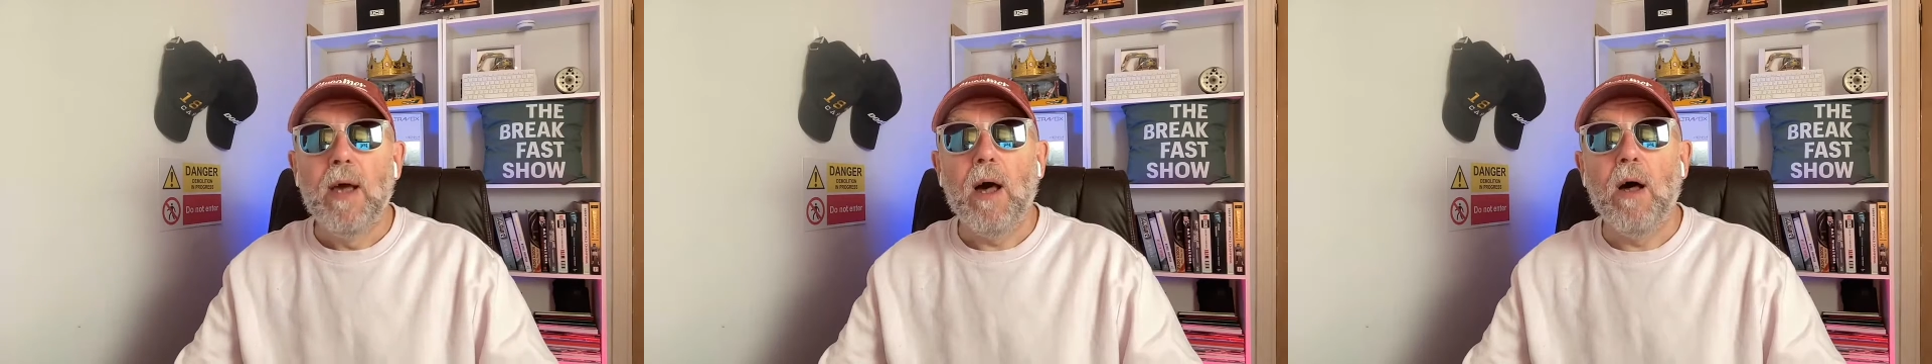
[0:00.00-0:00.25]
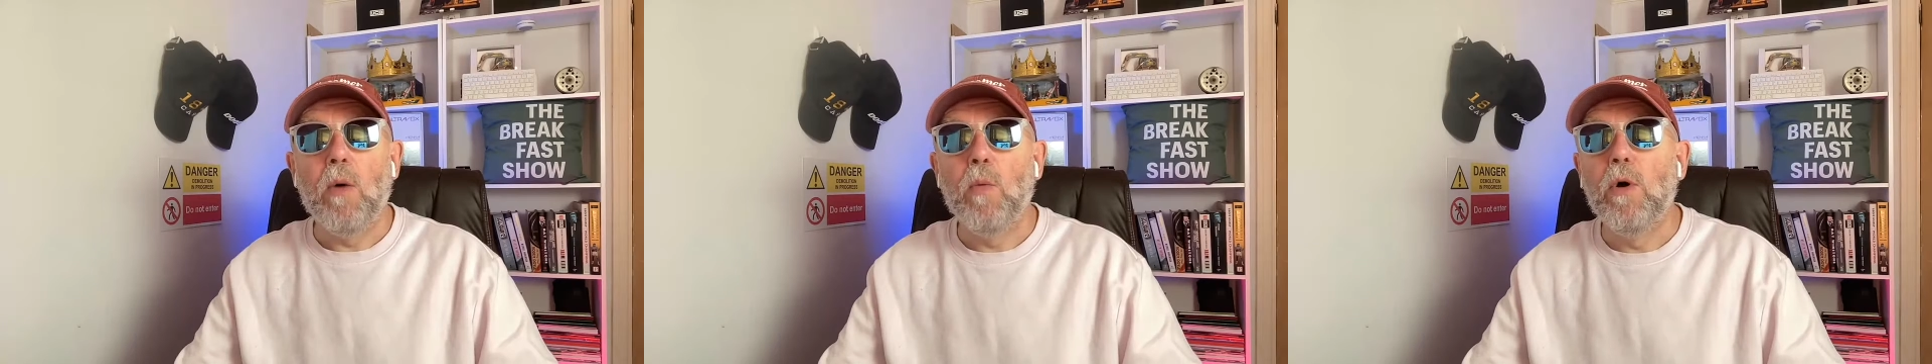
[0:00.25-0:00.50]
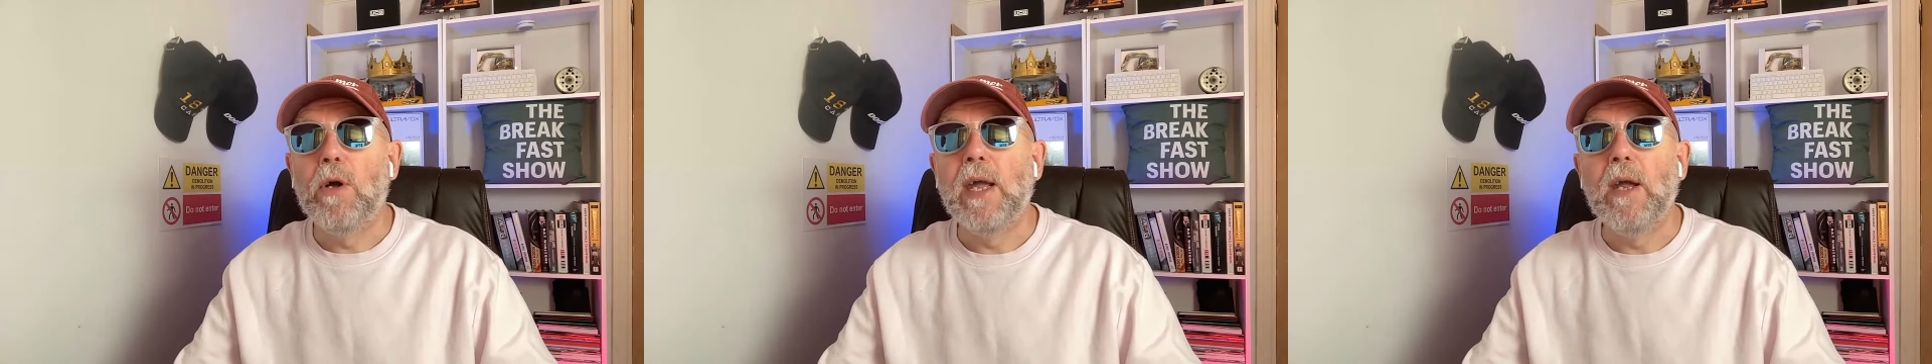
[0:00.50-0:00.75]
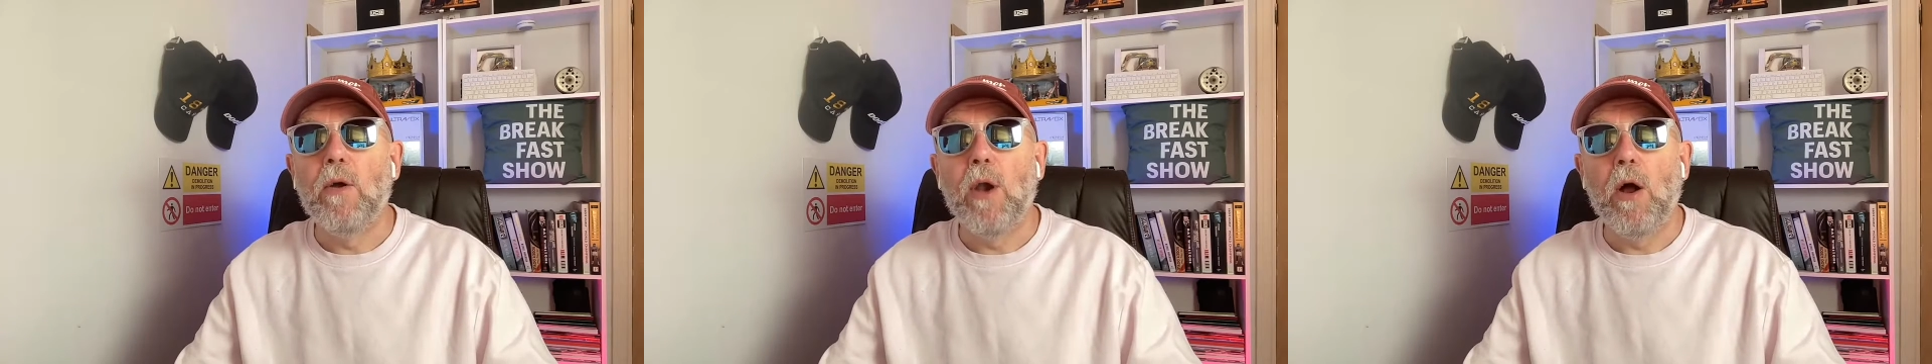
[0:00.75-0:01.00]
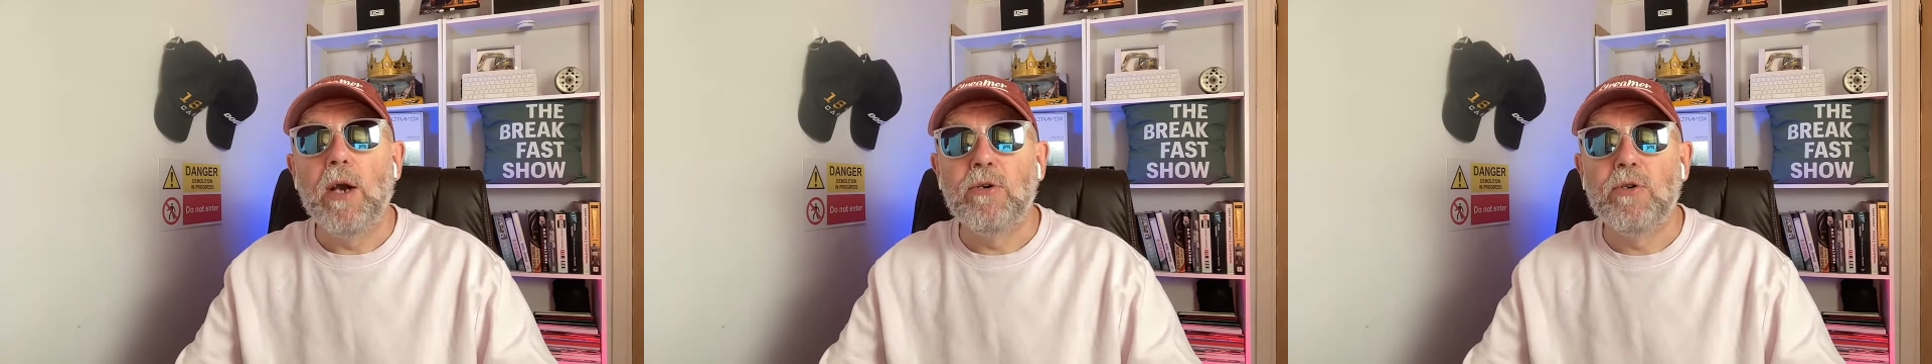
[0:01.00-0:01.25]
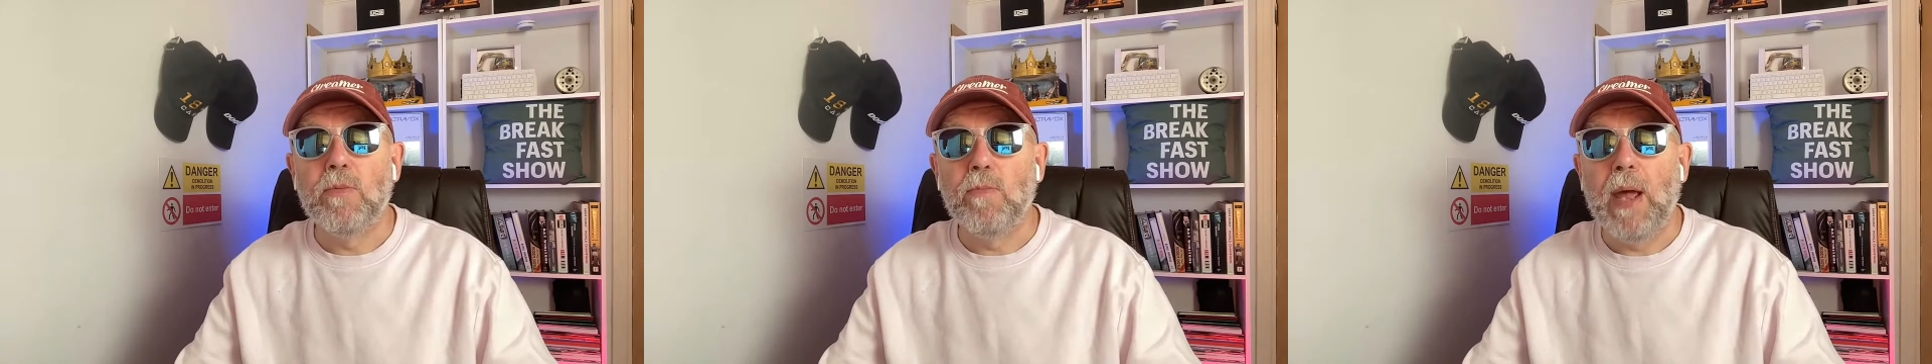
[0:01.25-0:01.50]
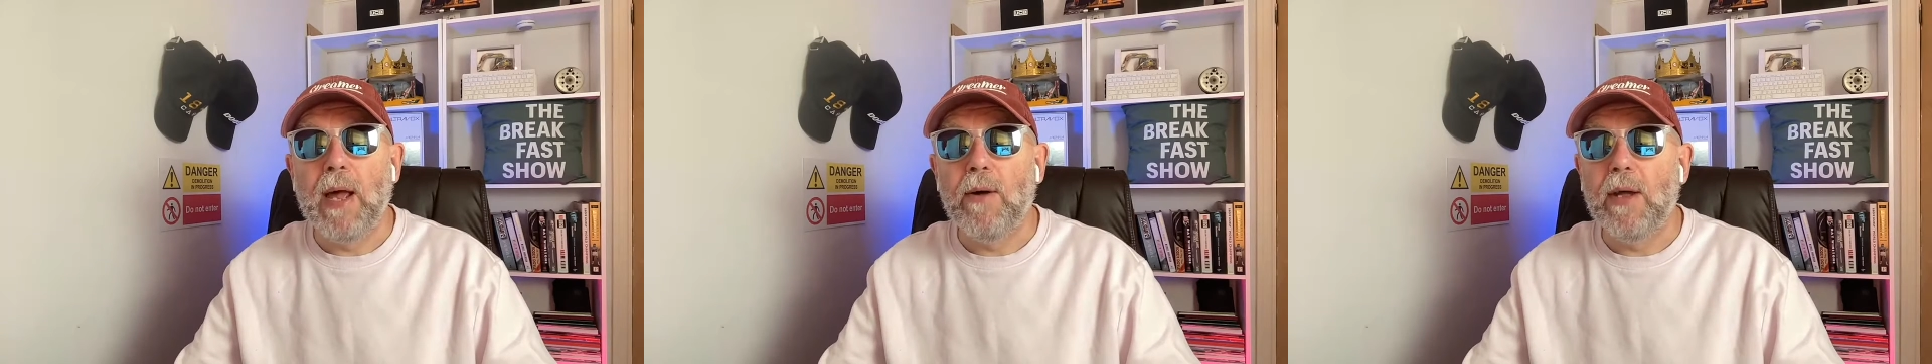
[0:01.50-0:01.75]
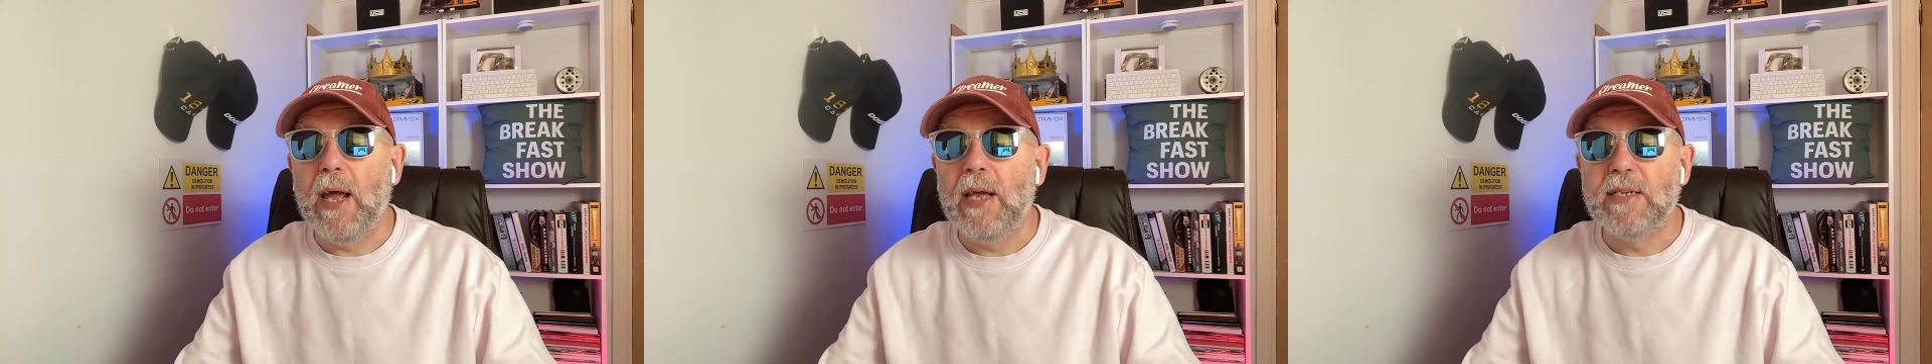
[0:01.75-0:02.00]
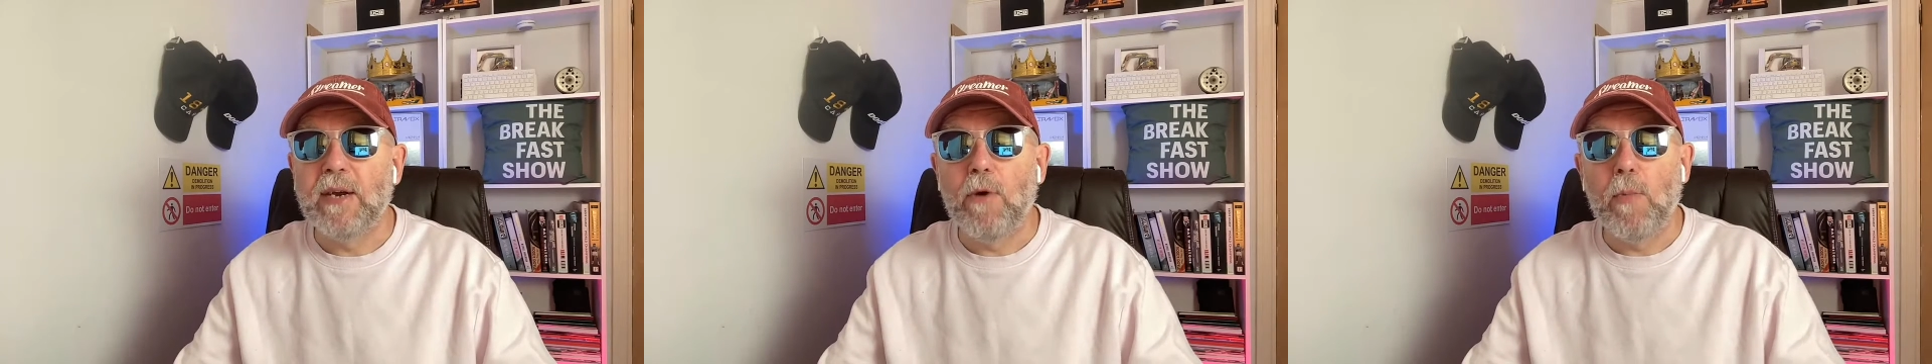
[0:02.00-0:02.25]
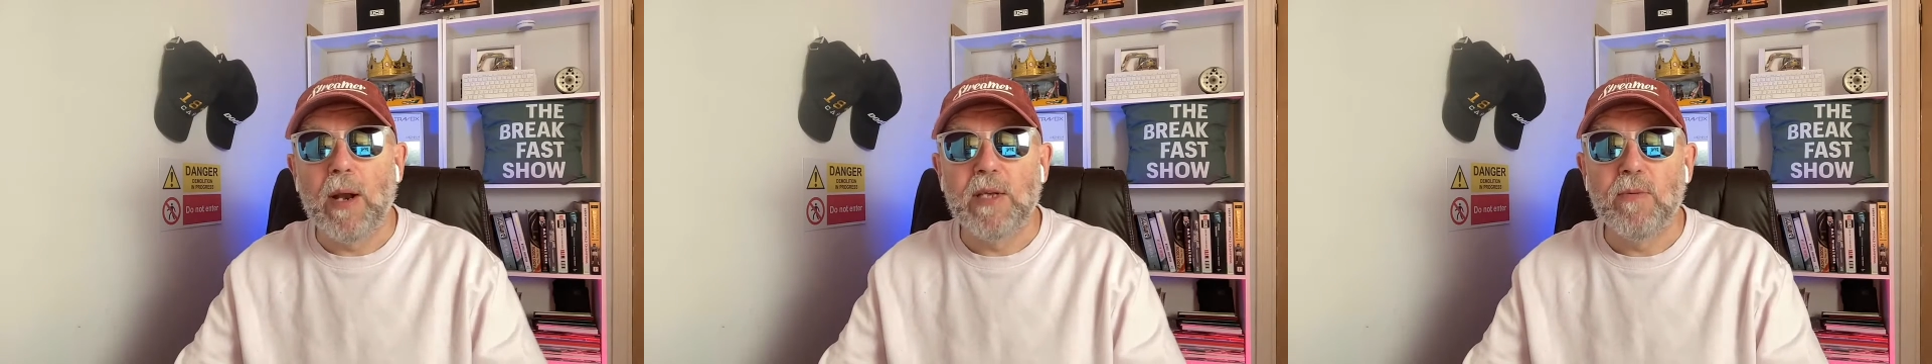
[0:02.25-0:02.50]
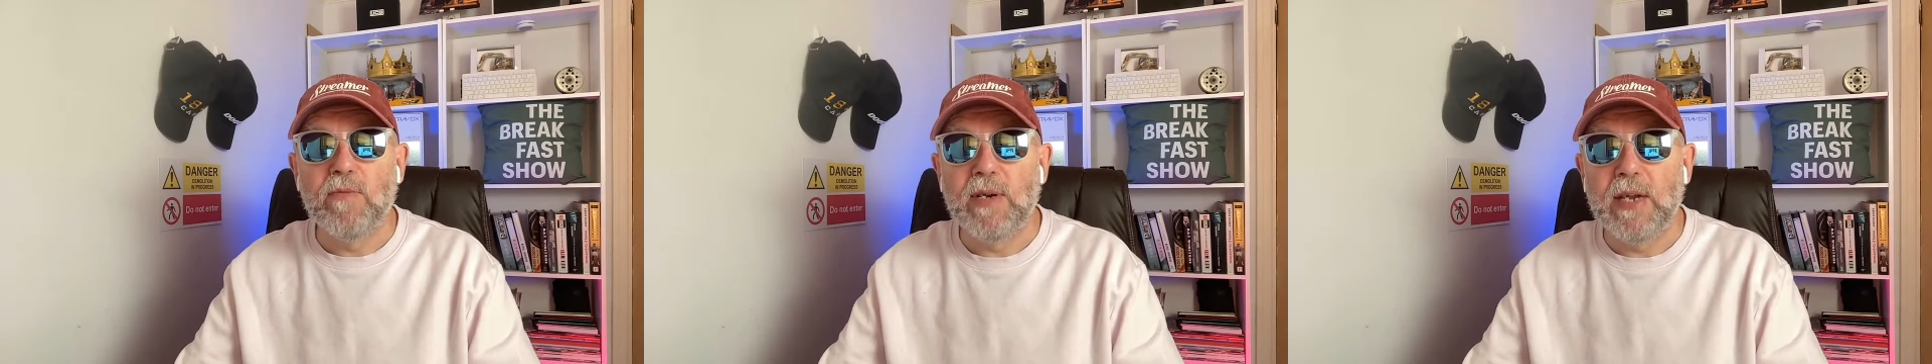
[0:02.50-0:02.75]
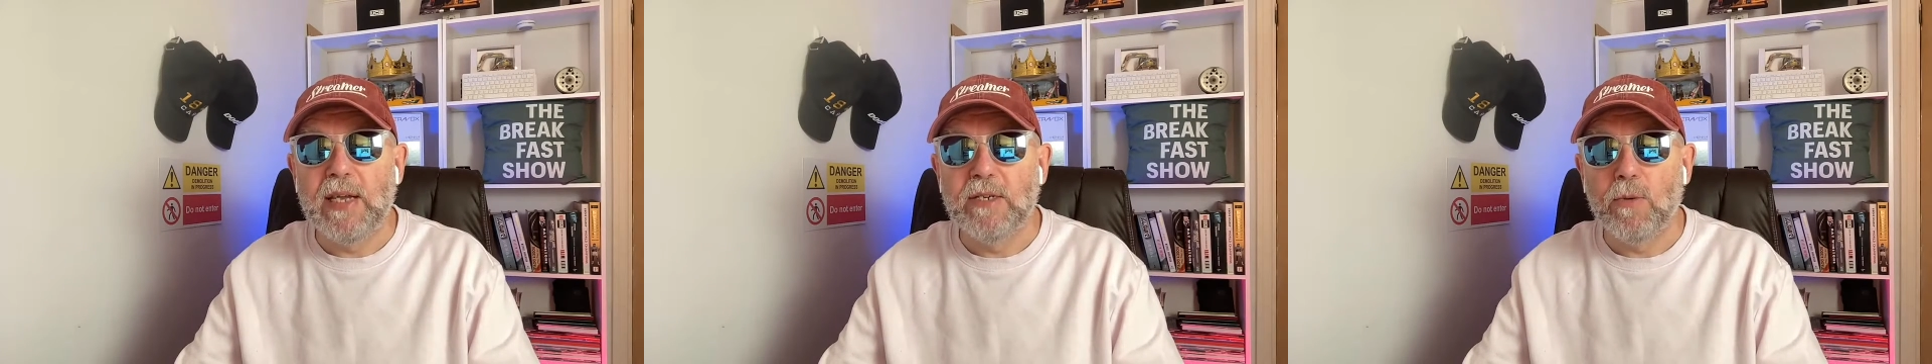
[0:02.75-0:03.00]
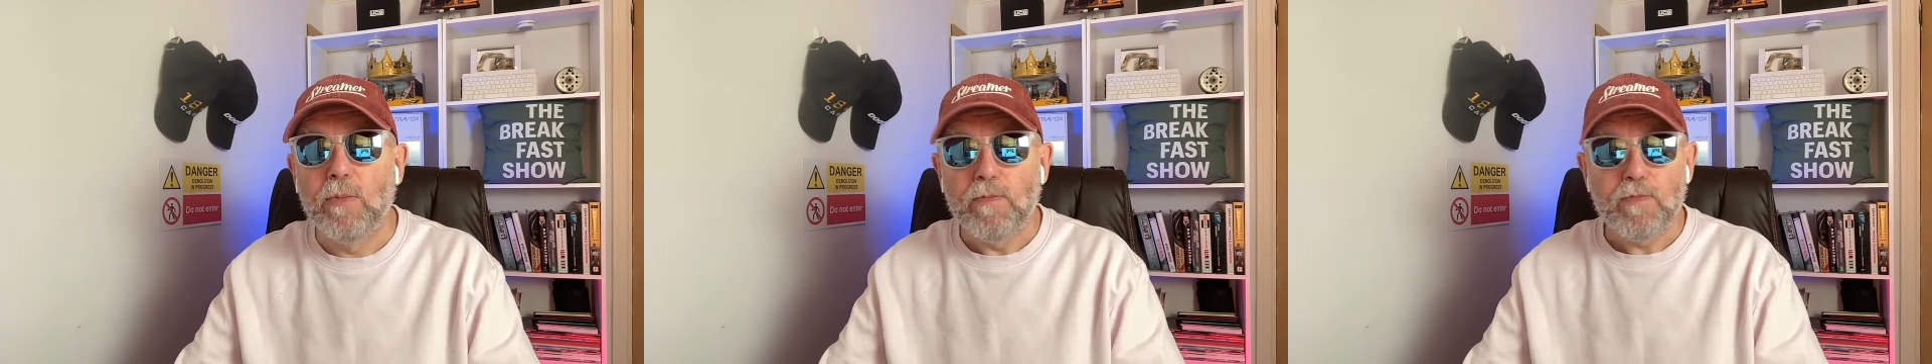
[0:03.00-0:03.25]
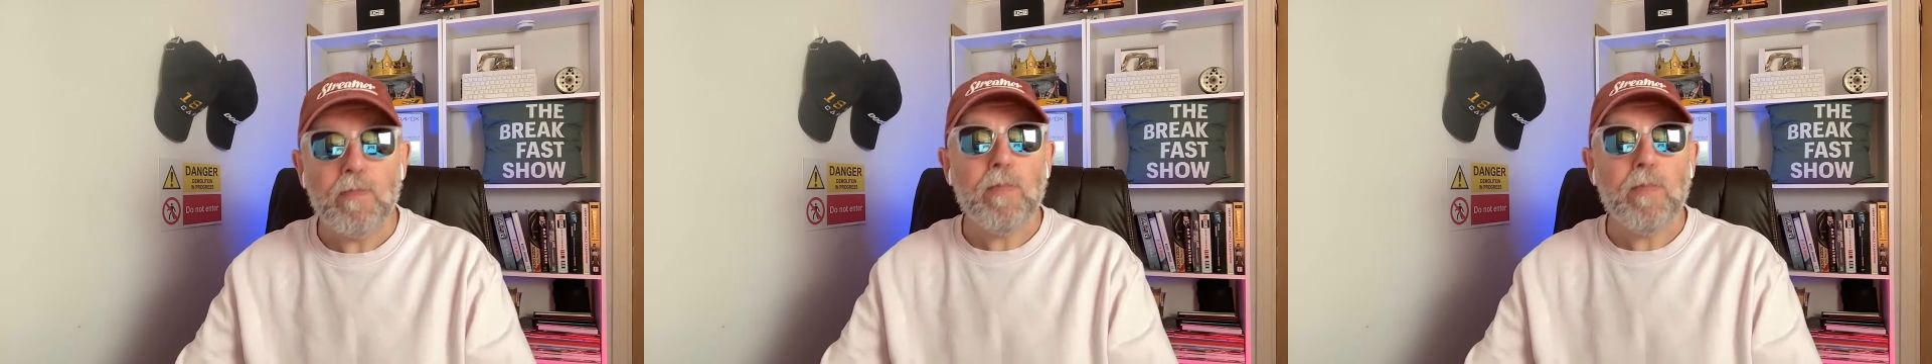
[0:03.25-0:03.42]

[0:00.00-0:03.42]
are working on hydrogen power as a replacement for diesel.